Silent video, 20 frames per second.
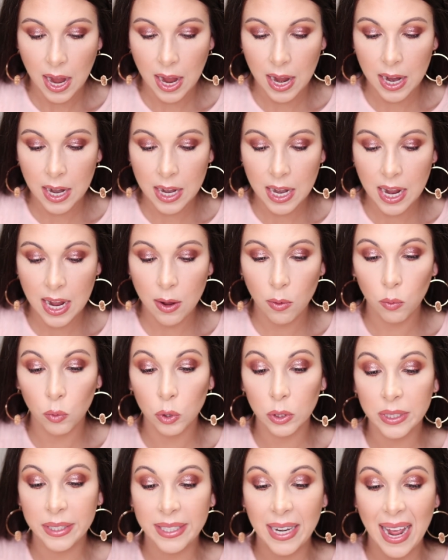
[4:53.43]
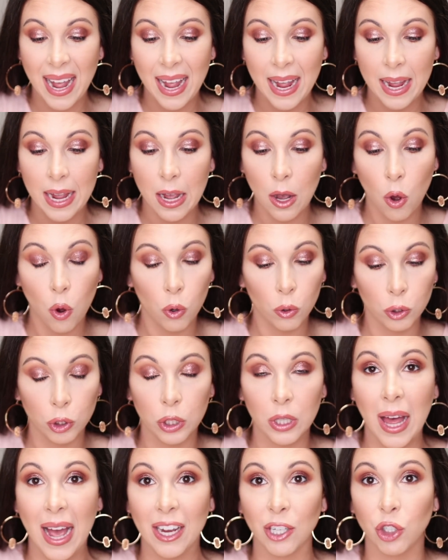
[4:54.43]
and it will hold
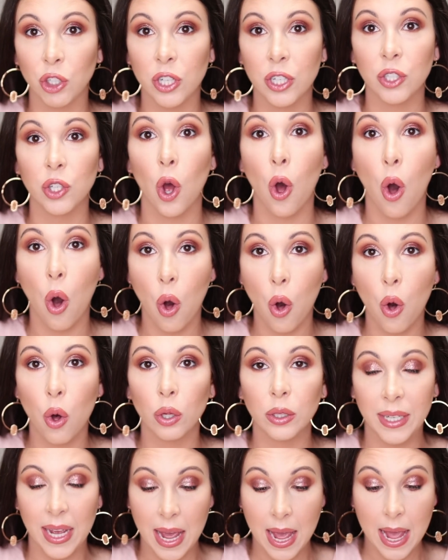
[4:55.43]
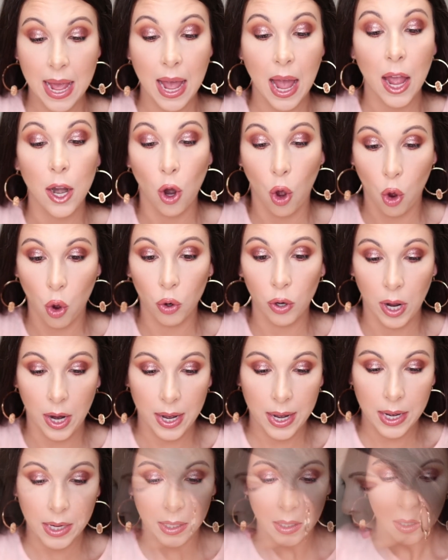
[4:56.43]
your lashes all day and all
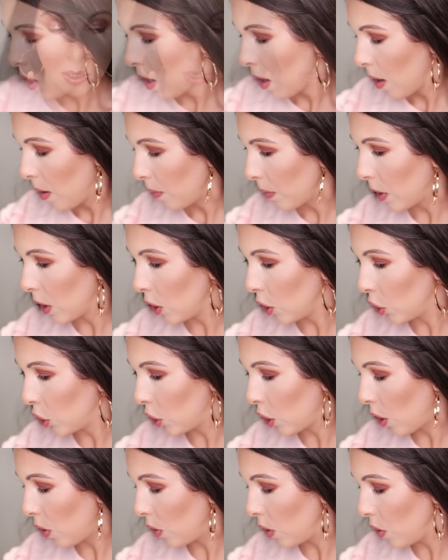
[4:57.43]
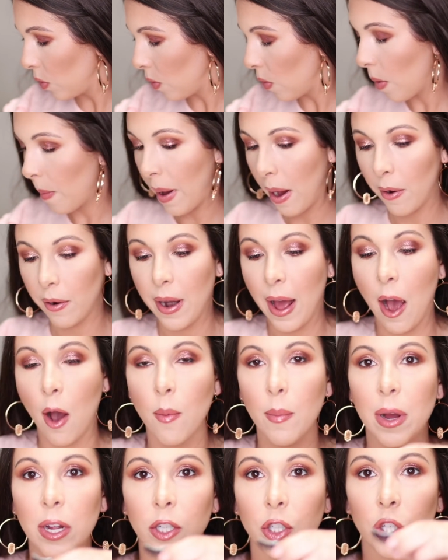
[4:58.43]
night. I'm gonna show you about
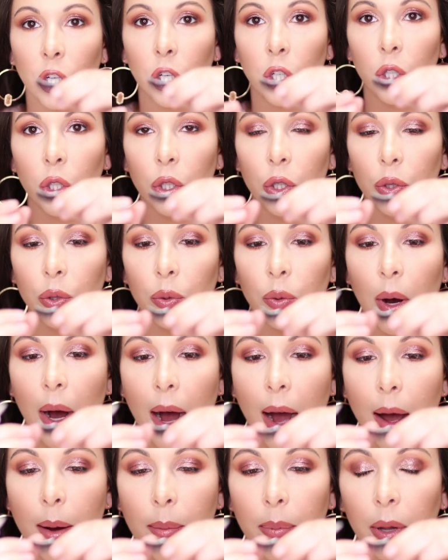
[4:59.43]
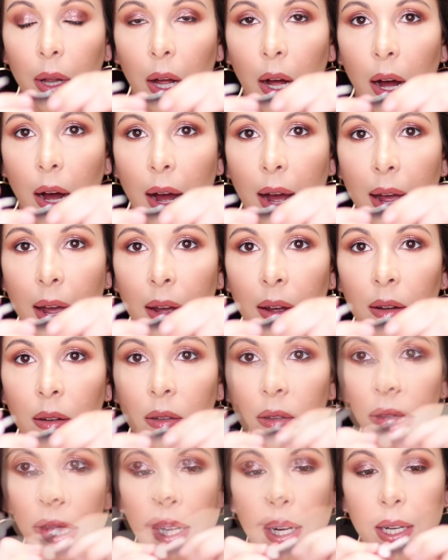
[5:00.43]
how much glue I apply.
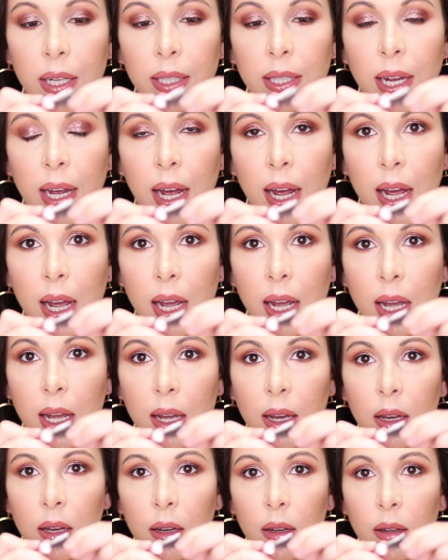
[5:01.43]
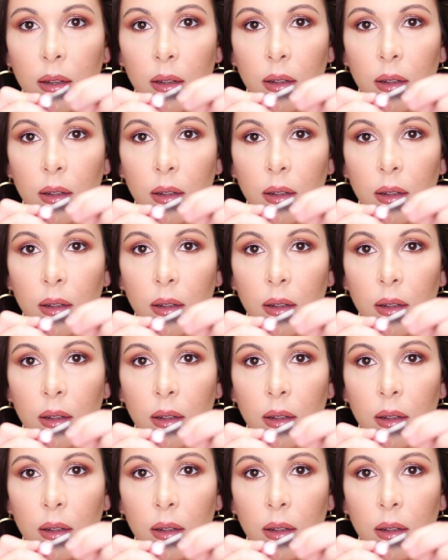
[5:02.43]
I'm just gonna take